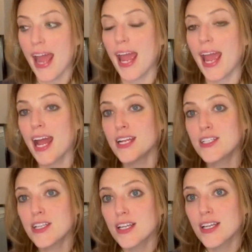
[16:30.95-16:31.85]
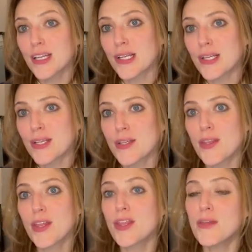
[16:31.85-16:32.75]
And
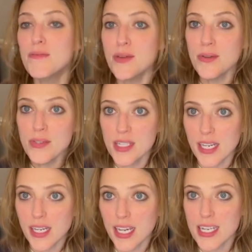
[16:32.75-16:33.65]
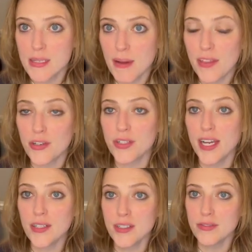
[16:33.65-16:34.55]
the music is by the
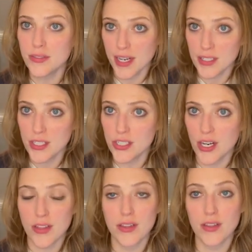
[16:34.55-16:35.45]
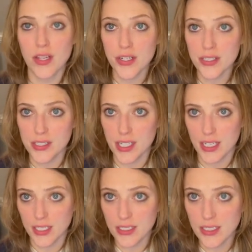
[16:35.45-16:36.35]
creator of Rent, Jonathan
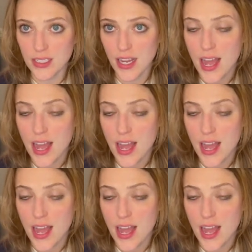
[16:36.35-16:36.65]
Larson.